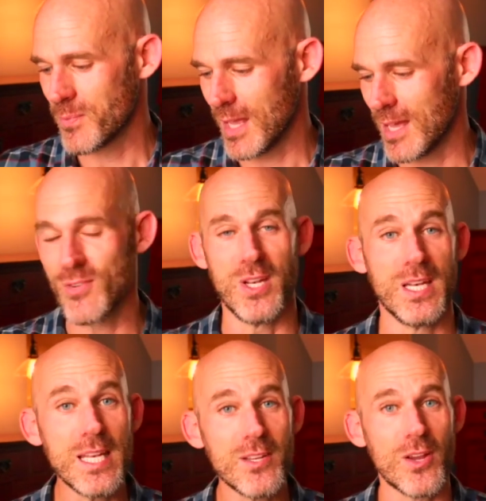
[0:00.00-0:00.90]
if you need
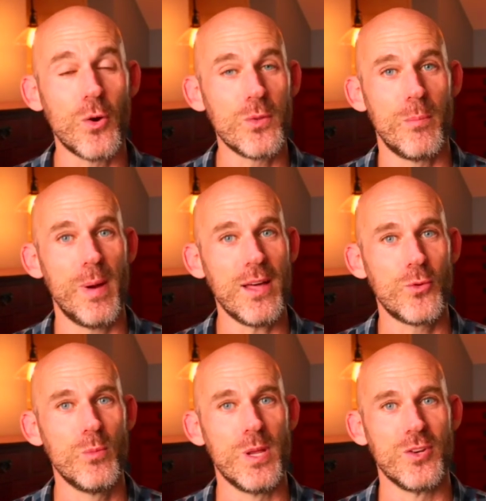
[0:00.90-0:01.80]
to go to the
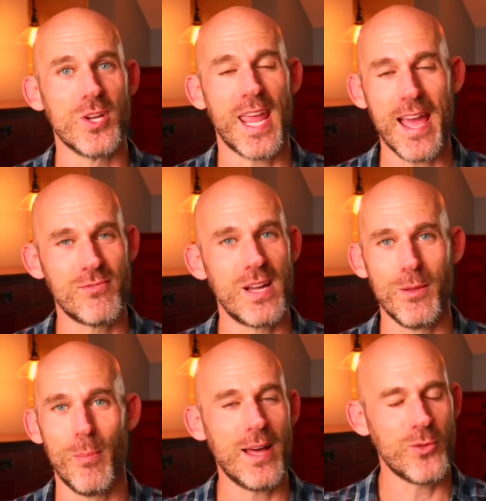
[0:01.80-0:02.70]
bathroom and you can't find the
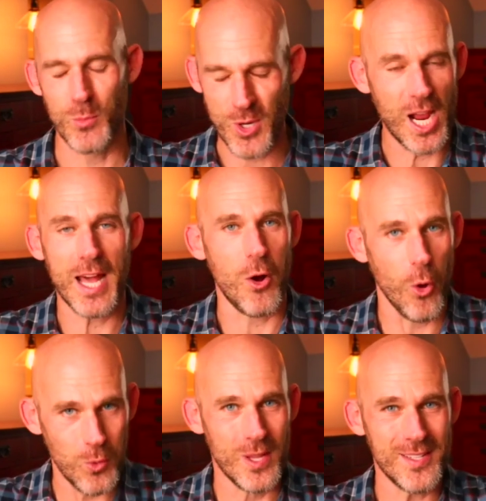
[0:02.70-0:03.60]
bathroom, you got to
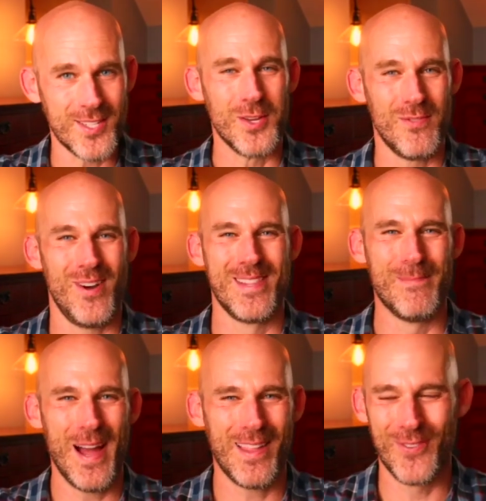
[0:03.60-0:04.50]
hold it till you find the
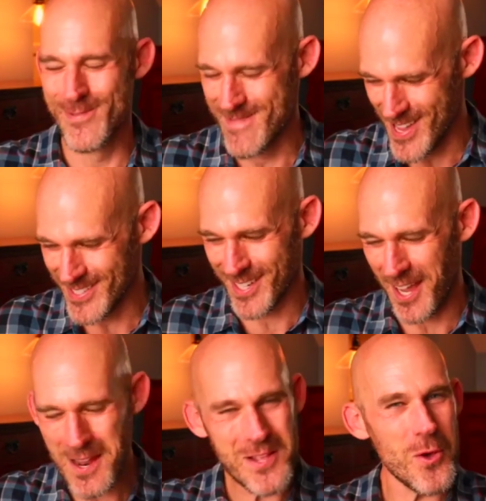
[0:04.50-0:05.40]
bathroom. It's kind
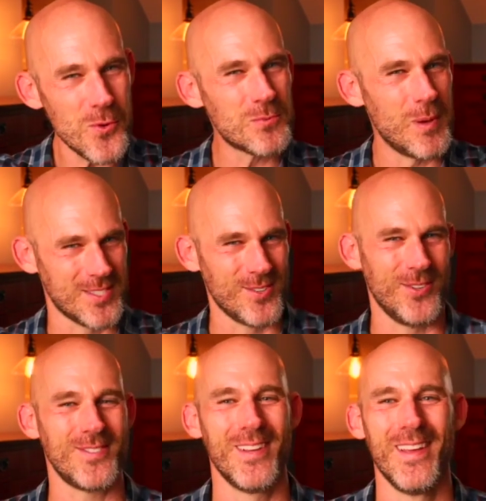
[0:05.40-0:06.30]
of those
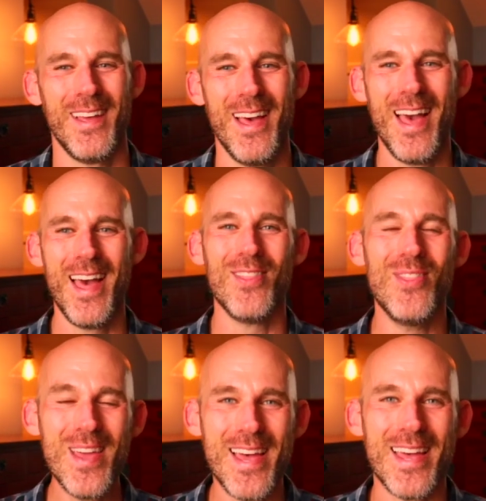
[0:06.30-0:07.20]
muscles.
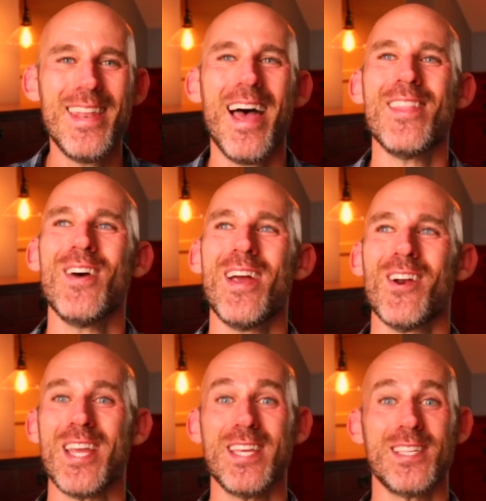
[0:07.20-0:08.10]
Then there
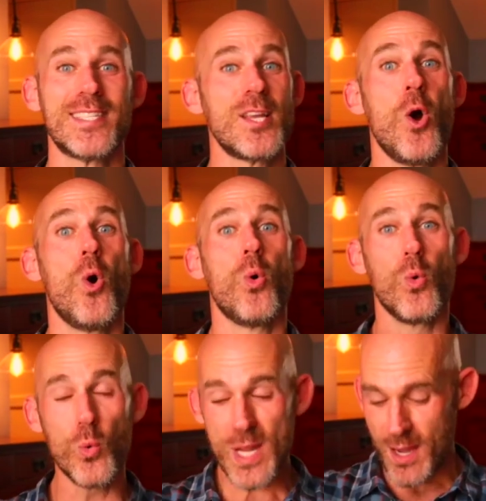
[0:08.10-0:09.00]
is
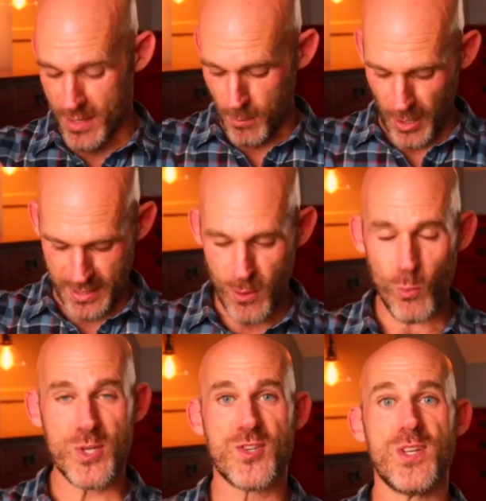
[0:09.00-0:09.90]
Uddiyana Bandha,
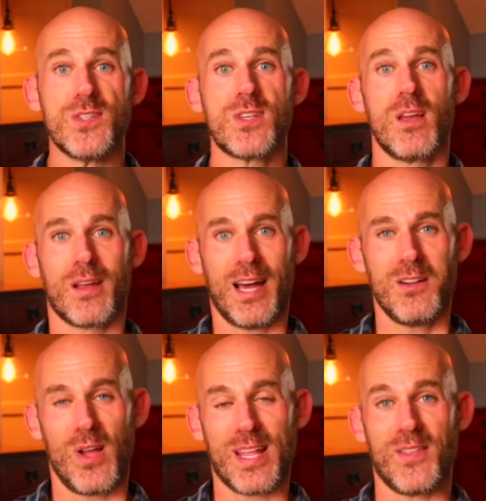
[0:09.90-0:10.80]
which is kind of
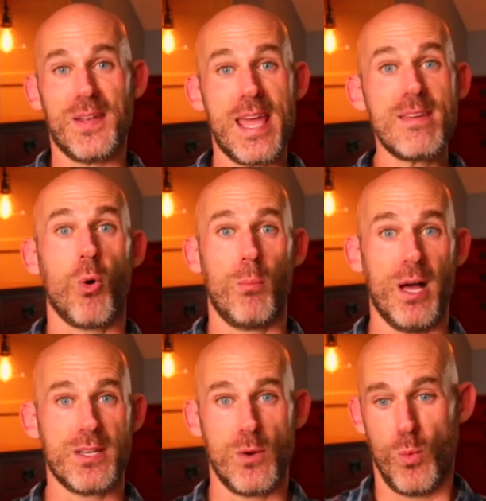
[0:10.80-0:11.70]
like the navel
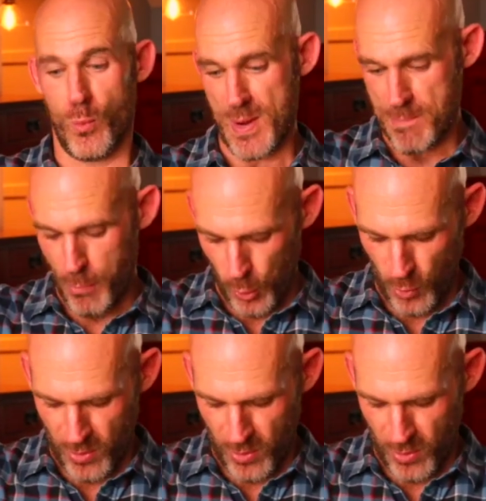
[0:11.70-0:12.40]
bandha, where we pull the